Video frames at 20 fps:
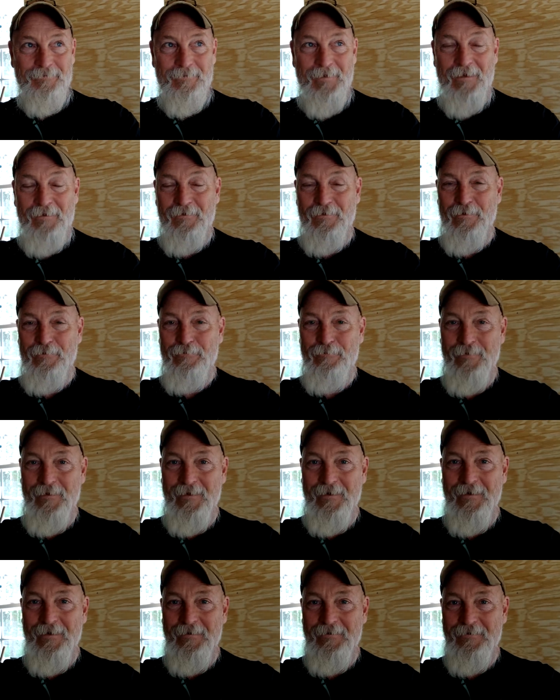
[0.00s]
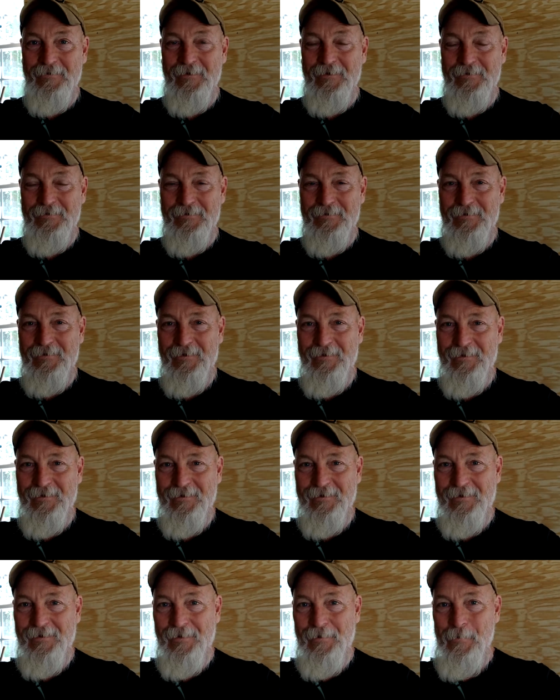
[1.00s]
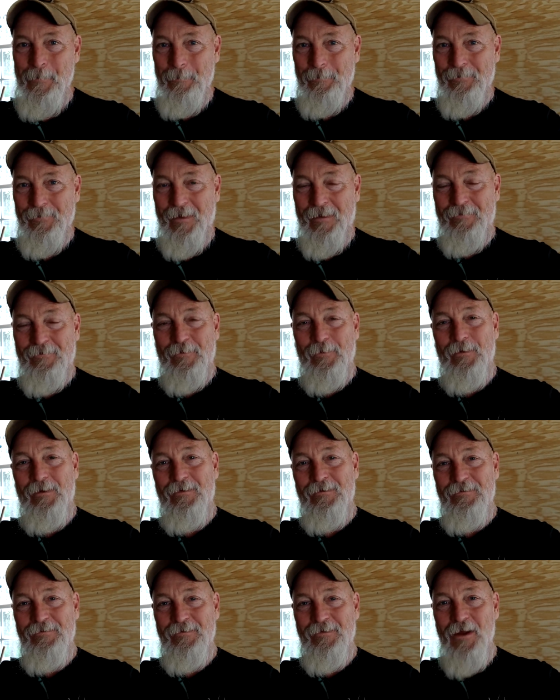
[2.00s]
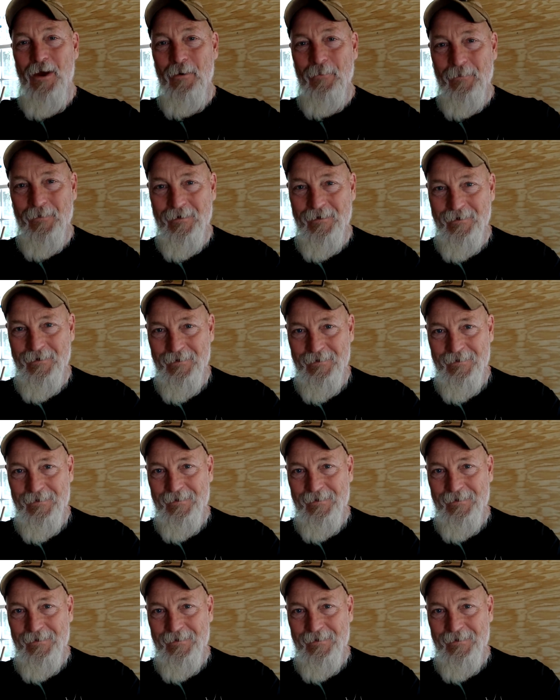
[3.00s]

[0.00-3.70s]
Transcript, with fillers: That stuff didn't exist. And so here's Noah